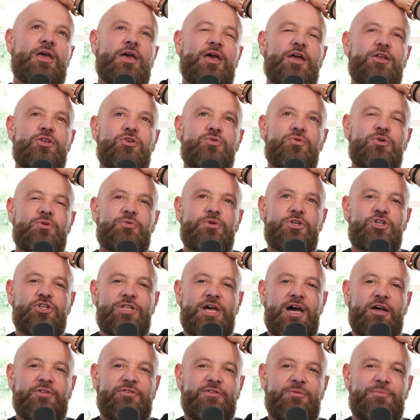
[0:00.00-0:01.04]
and you had reached
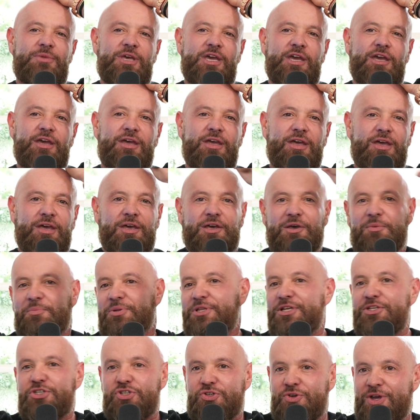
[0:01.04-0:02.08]
out to me,
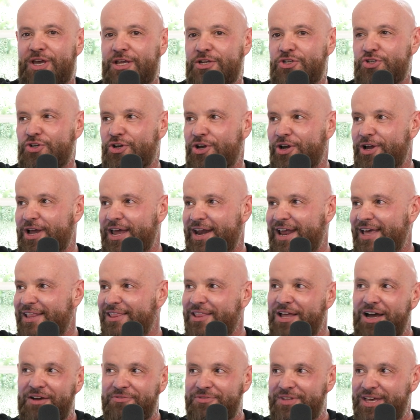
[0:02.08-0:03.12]
complete stranger, and I
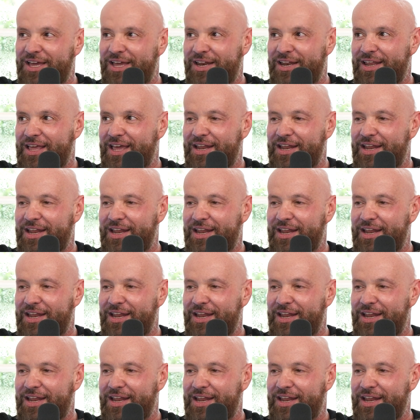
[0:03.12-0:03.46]
loved it,